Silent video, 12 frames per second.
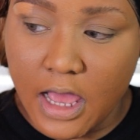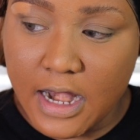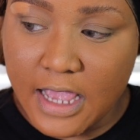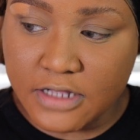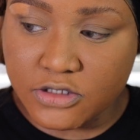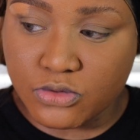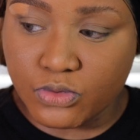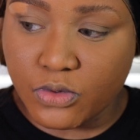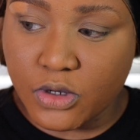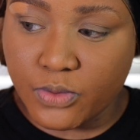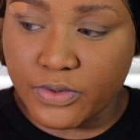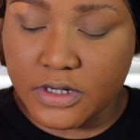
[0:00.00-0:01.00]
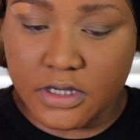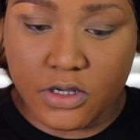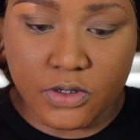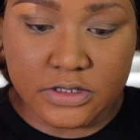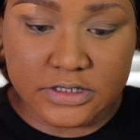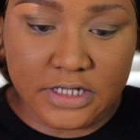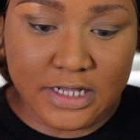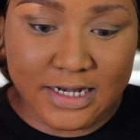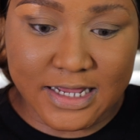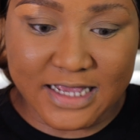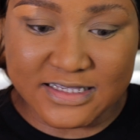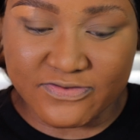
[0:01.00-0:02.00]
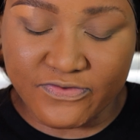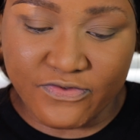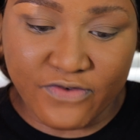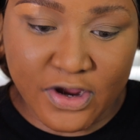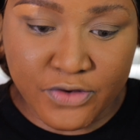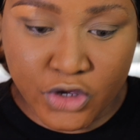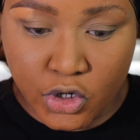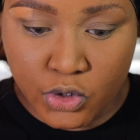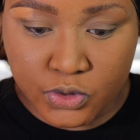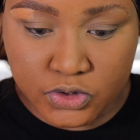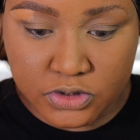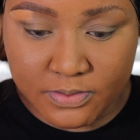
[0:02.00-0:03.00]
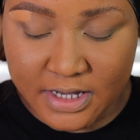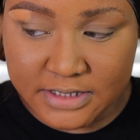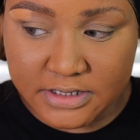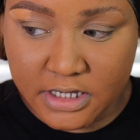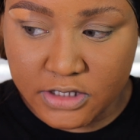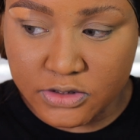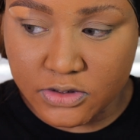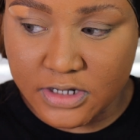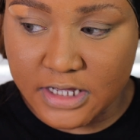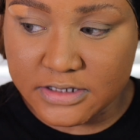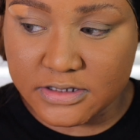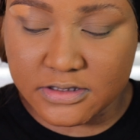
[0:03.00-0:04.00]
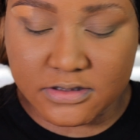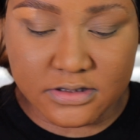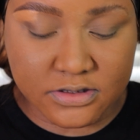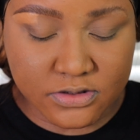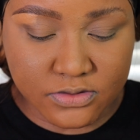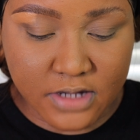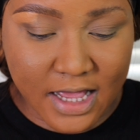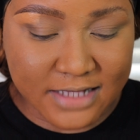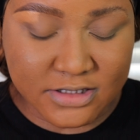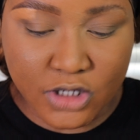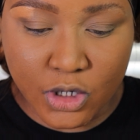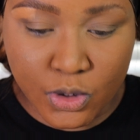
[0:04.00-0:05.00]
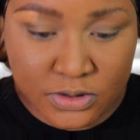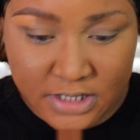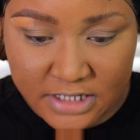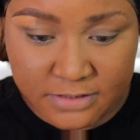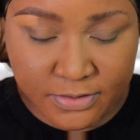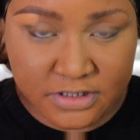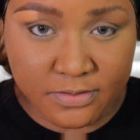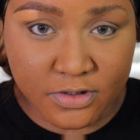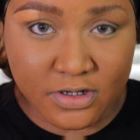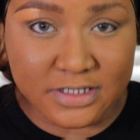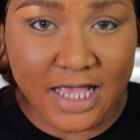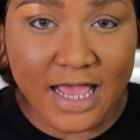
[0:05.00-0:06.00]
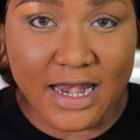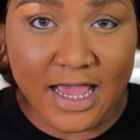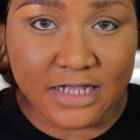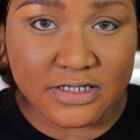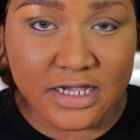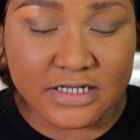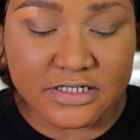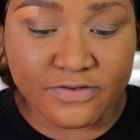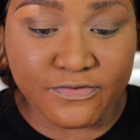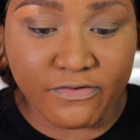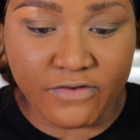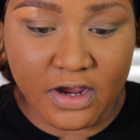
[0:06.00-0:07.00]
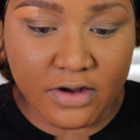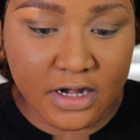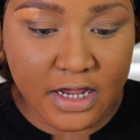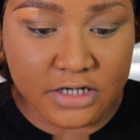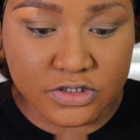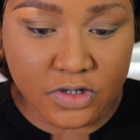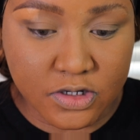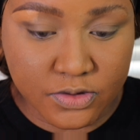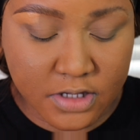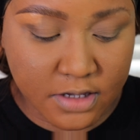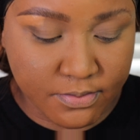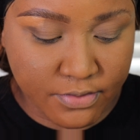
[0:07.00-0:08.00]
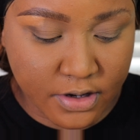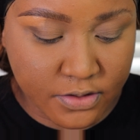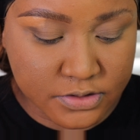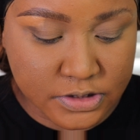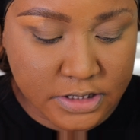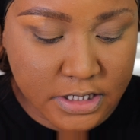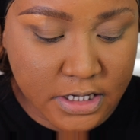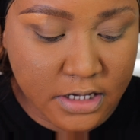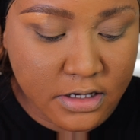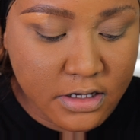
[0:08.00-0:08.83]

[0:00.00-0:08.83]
I like to work with a concealer that is very close to my skin tone, as close as possible, because I like to achieve very natural looking brows. Okay.